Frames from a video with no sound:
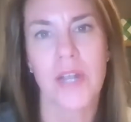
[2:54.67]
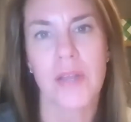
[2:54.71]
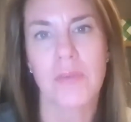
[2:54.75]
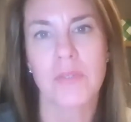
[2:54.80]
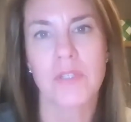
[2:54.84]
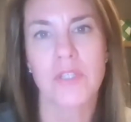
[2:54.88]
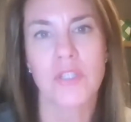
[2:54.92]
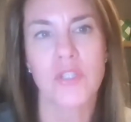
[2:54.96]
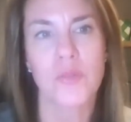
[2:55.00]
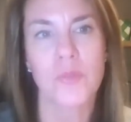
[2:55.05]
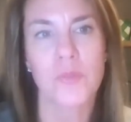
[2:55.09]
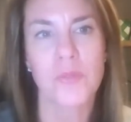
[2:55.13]
I
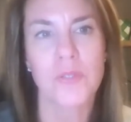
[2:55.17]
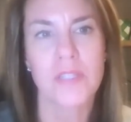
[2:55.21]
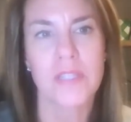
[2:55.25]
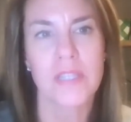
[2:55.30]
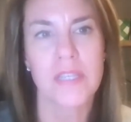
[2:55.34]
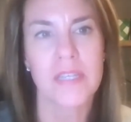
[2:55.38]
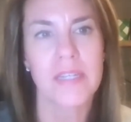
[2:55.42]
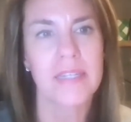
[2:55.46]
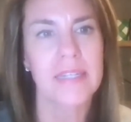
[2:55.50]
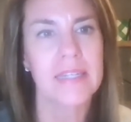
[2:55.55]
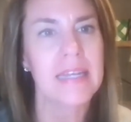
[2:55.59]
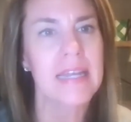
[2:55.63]
was super
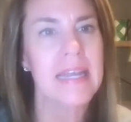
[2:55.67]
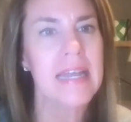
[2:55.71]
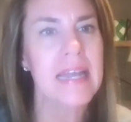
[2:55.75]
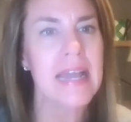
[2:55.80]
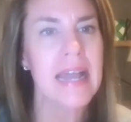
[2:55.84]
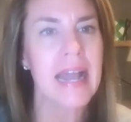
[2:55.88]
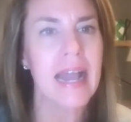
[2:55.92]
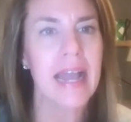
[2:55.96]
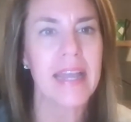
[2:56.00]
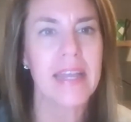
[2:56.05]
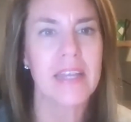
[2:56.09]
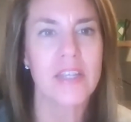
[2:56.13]
sick
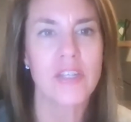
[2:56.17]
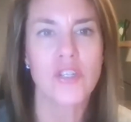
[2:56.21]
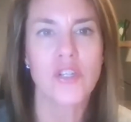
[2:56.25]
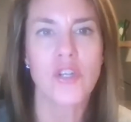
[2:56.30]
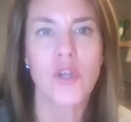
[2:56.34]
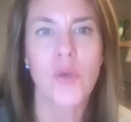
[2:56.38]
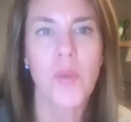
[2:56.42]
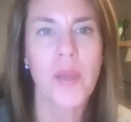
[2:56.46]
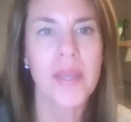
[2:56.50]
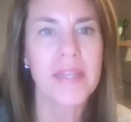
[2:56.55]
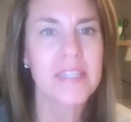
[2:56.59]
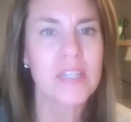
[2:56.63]
I had
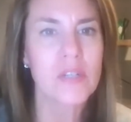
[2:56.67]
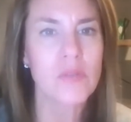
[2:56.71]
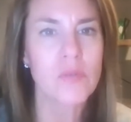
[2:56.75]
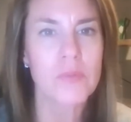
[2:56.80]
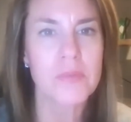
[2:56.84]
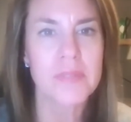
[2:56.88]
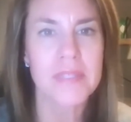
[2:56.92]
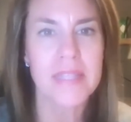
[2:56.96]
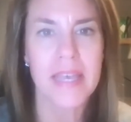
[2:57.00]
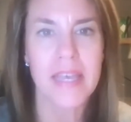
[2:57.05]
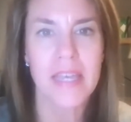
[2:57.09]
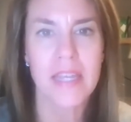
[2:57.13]
no idea what
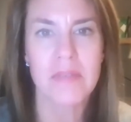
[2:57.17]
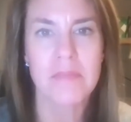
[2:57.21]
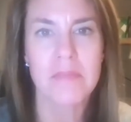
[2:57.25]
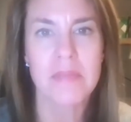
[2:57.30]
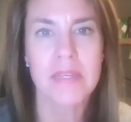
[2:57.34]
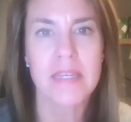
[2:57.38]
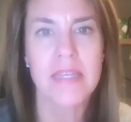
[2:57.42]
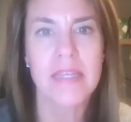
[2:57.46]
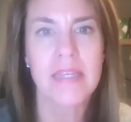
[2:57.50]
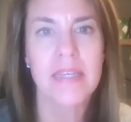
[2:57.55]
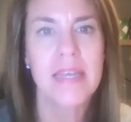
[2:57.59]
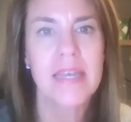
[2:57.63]
was ahead of
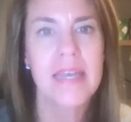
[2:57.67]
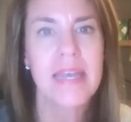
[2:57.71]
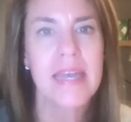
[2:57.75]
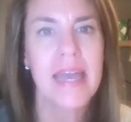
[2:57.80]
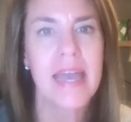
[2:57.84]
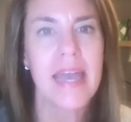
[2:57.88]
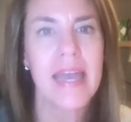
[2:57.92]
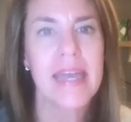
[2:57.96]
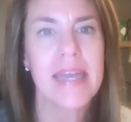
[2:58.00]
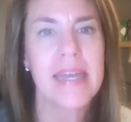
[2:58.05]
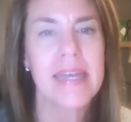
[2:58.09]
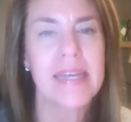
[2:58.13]
me
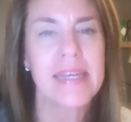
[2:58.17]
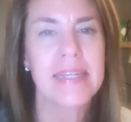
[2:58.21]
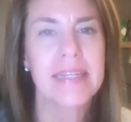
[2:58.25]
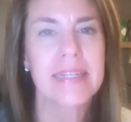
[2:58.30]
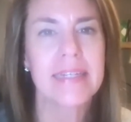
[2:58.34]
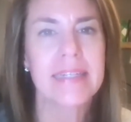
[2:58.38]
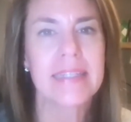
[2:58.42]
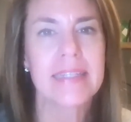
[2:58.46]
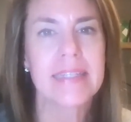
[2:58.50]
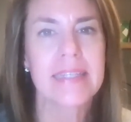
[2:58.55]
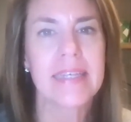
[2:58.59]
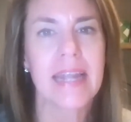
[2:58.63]

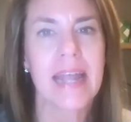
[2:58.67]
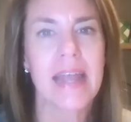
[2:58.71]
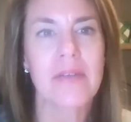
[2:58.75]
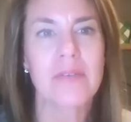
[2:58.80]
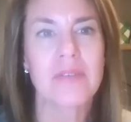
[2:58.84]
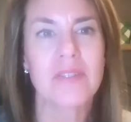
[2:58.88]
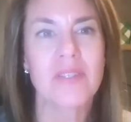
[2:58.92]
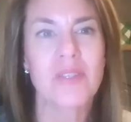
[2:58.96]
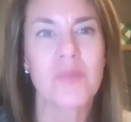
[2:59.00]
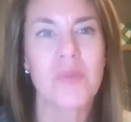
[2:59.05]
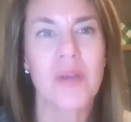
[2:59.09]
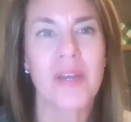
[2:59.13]
and that I
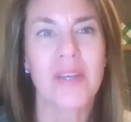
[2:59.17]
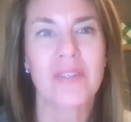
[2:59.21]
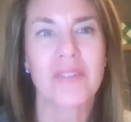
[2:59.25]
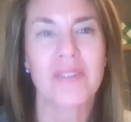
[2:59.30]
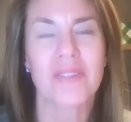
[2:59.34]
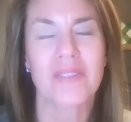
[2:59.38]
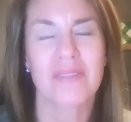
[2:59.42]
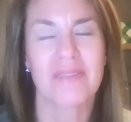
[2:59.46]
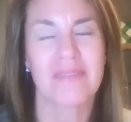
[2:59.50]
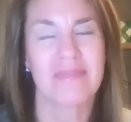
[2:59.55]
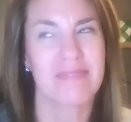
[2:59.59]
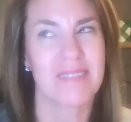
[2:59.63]
was about
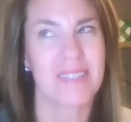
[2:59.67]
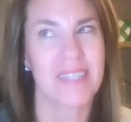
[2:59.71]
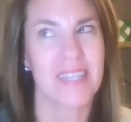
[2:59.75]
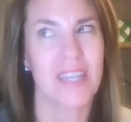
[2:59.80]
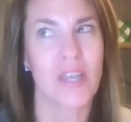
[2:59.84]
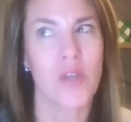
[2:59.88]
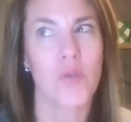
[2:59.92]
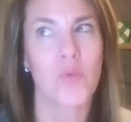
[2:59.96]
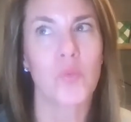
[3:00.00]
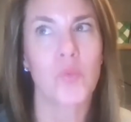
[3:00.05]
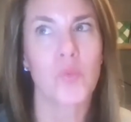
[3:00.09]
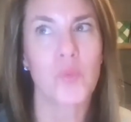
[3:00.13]
to
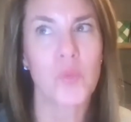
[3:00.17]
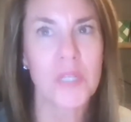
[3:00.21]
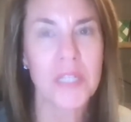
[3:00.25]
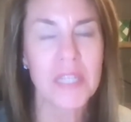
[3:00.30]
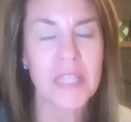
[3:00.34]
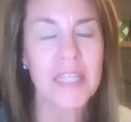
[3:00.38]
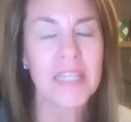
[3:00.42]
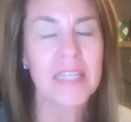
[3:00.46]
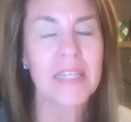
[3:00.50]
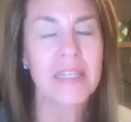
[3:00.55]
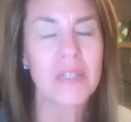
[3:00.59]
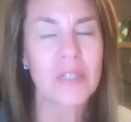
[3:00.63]
get
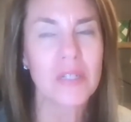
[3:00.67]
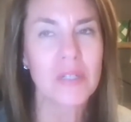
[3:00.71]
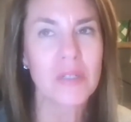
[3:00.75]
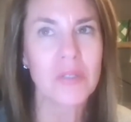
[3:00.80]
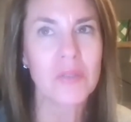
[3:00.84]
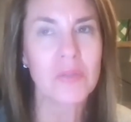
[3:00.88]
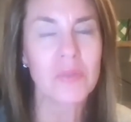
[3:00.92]
really,